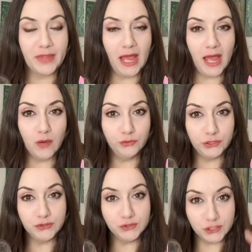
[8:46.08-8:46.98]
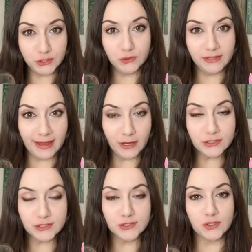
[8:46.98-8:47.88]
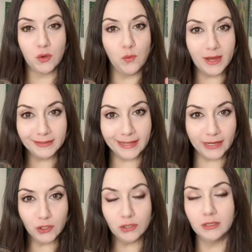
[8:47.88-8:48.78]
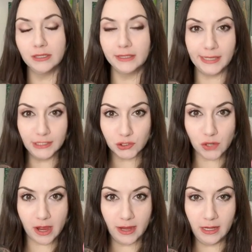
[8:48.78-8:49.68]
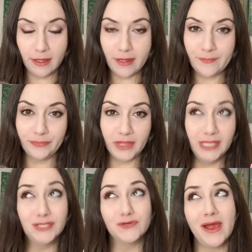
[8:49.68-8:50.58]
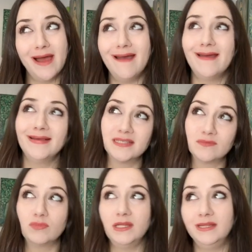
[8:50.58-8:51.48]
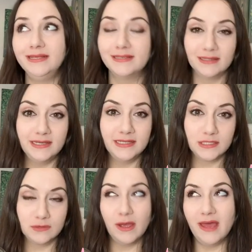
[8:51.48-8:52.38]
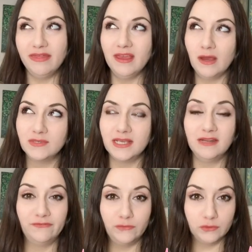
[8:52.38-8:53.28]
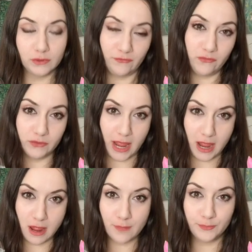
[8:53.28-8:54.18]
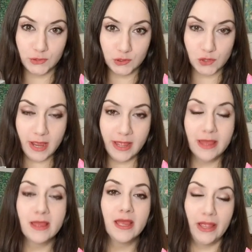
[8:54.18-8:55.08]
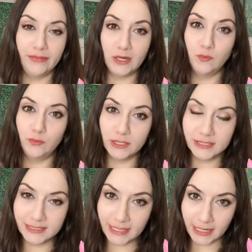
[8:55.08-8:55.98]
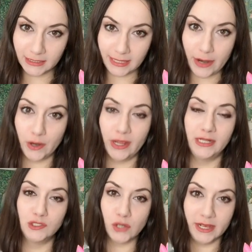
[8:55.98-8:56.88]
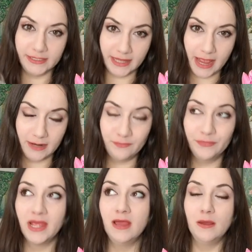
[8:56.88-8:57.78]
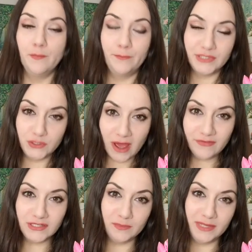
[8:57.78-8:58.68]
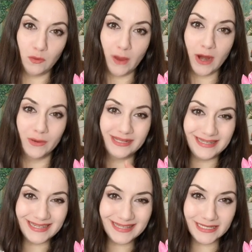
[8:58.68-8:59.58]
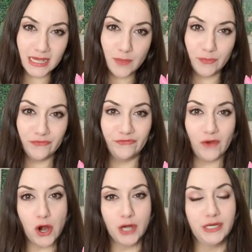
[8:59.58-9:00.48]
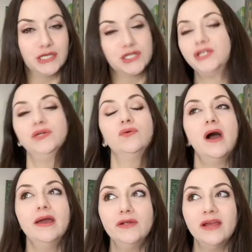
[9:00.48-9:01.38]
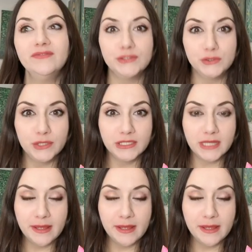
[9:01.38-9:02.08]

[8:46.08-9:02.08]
I would use 2 layers, so 1 layer, let it dry. It dries, it needs at least, I think I would say the full day to dry, and then I'll put a 2nd layer and it dries again. But you have to be aware with this type of varnish, you either have to do it